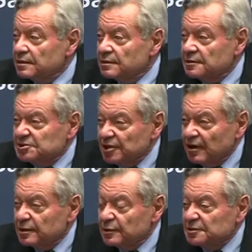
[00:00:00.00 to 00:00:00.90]

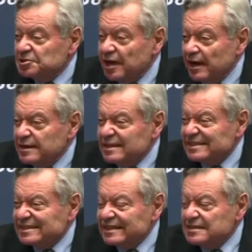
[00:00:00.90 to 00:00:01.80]
The
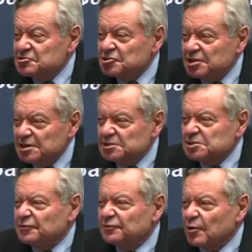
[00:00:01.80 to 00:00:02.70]
Chinese increased
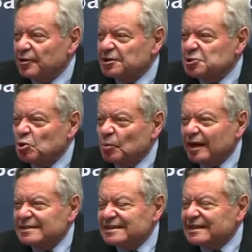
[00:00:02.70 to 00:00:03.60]
the floor ratio
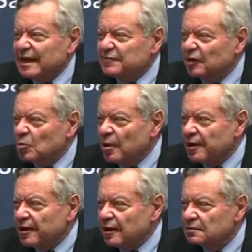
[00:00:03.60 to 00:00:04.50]
practically
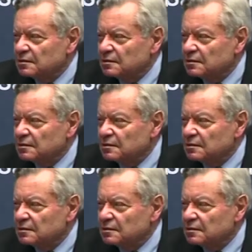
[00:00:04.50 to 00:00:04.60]
everywhere